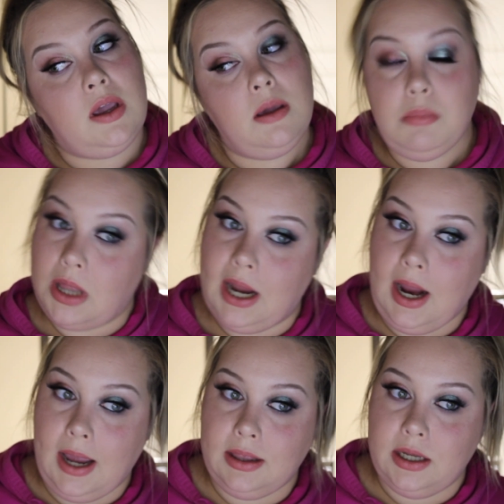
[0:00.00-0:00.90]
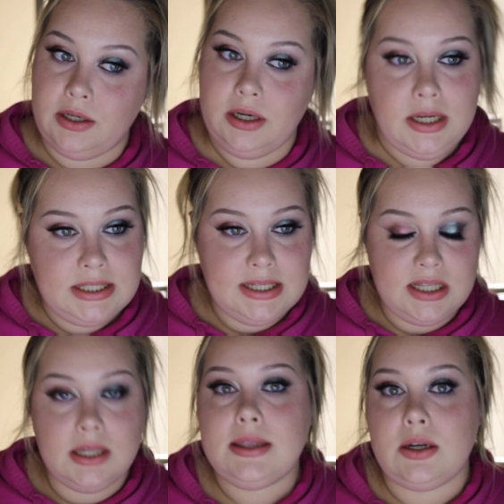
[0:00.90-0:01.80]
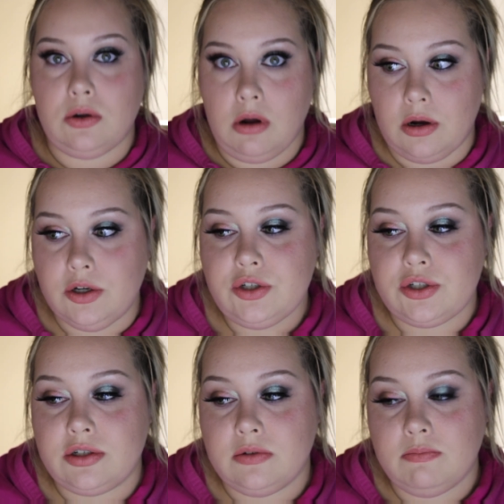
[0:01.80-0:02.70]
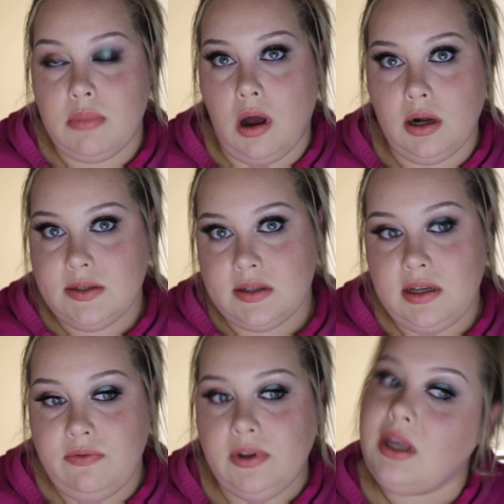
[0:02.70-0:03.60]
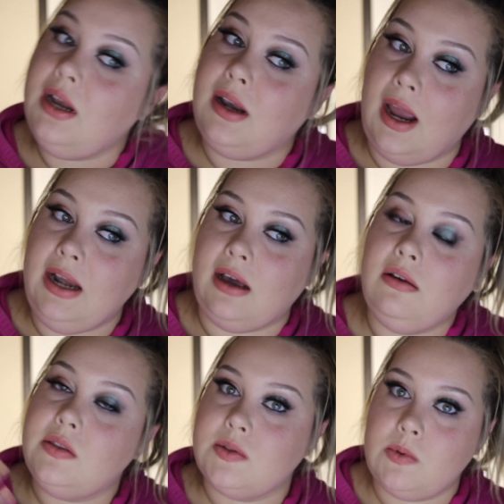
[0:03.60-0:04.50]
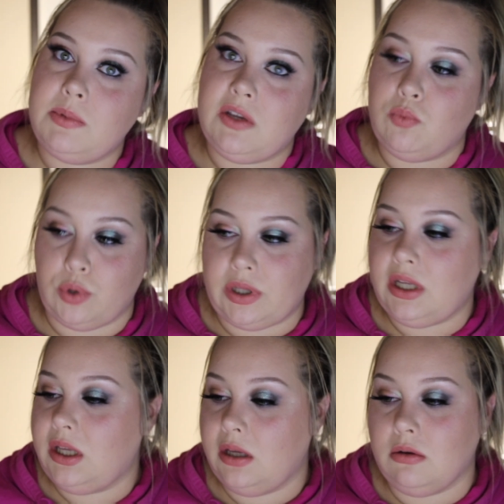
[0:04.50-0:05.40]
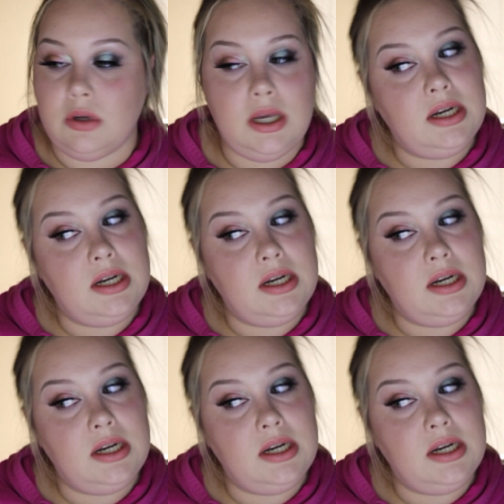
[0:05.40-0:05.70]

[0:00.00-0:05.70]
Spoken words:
a black eyeliner. It does look a little harsh, but honestly, for like a night out, this would be really cute.